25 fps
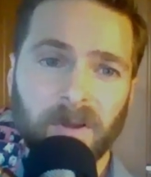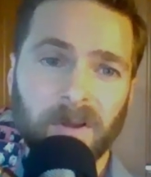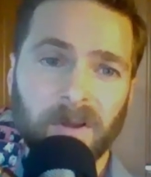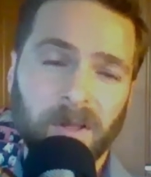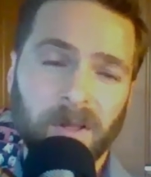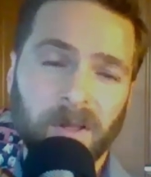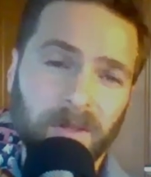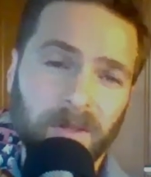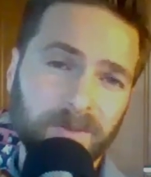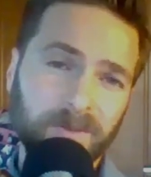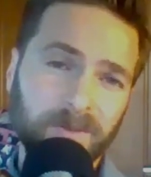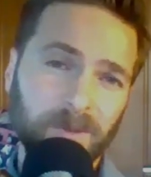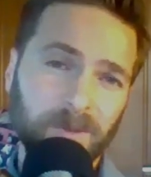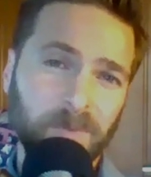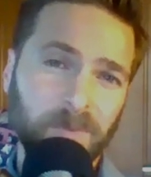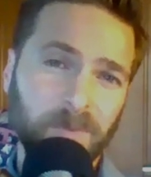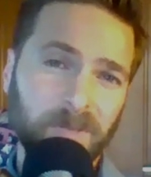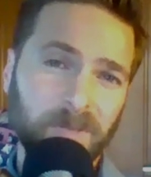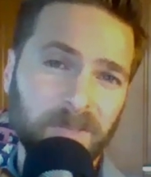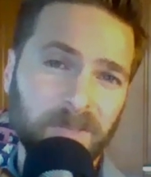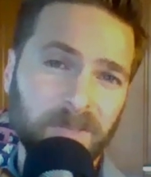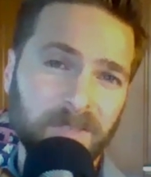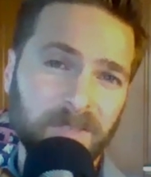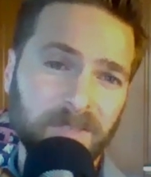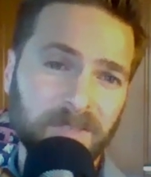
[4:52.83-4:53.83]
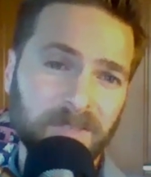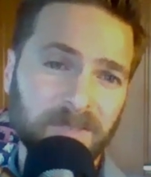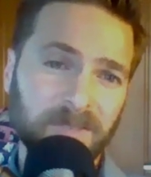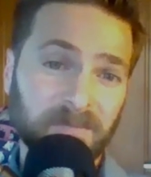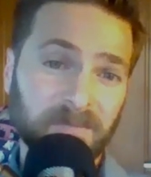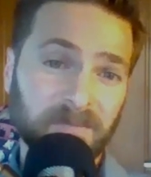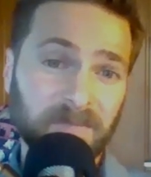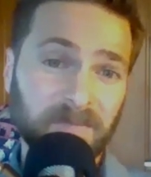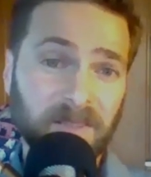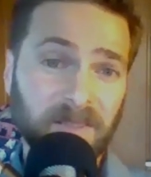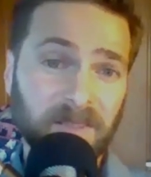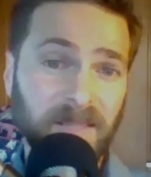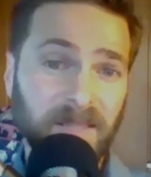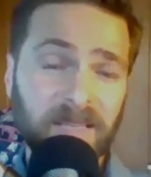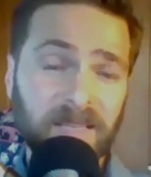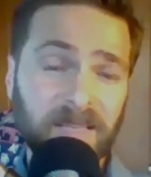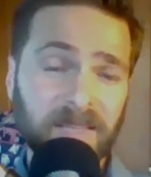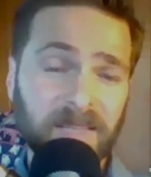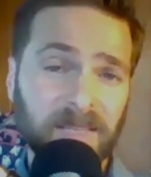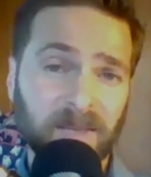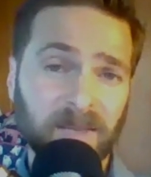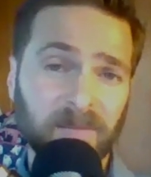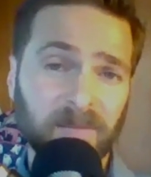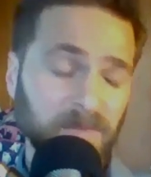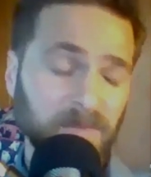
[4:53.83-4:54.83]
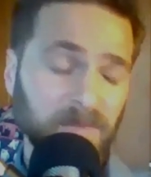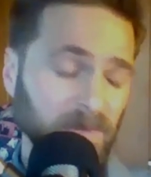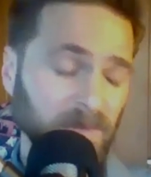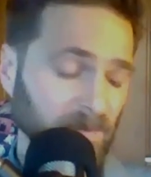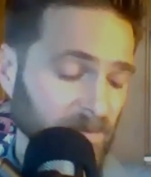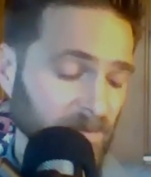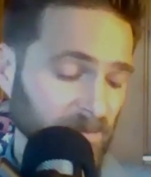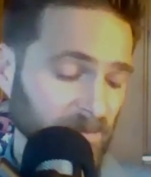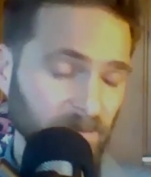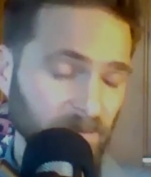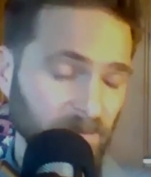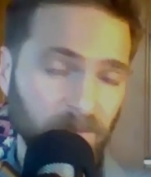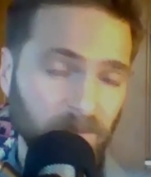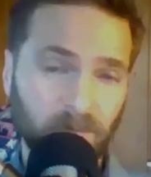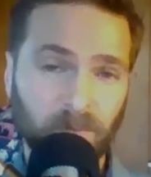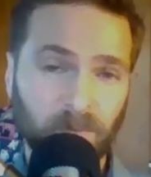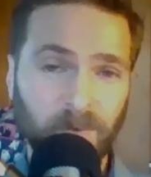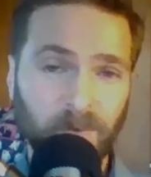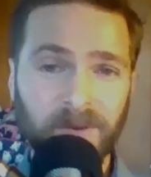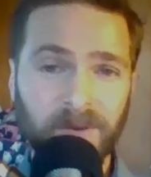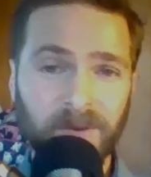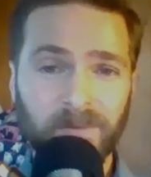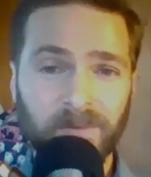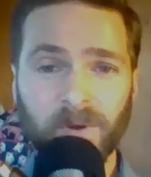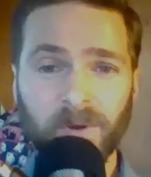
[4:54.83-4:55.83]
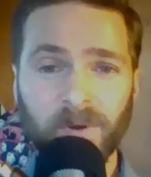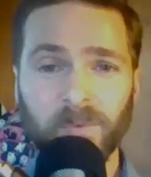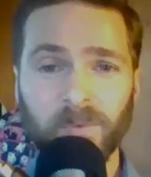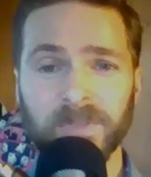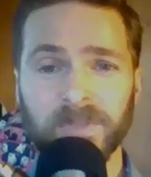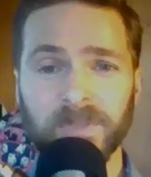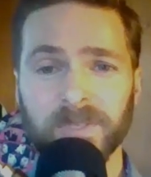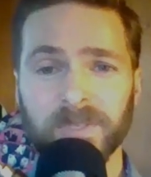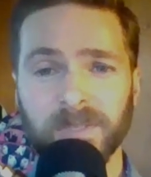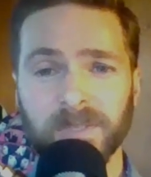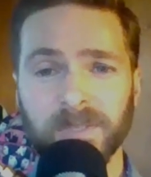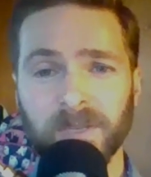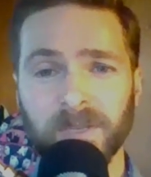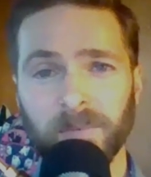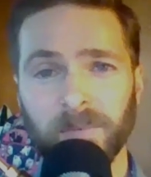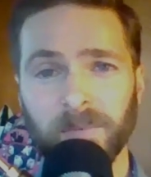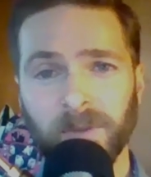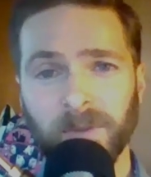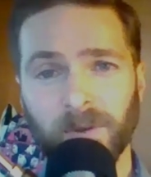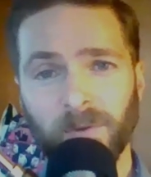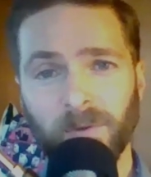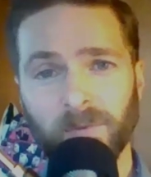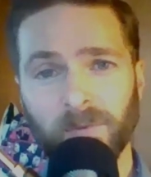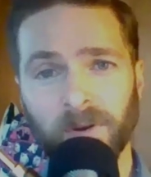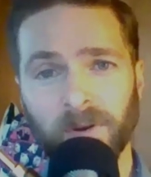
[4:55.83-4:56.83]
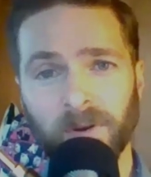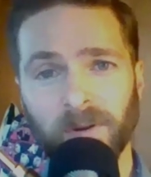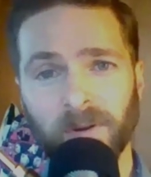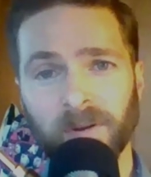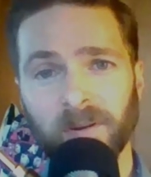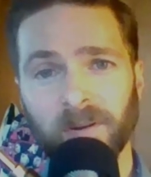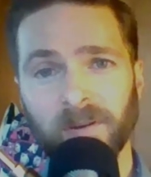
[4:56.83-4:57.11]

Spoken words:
also because, like them, we don't know when this is going to be over.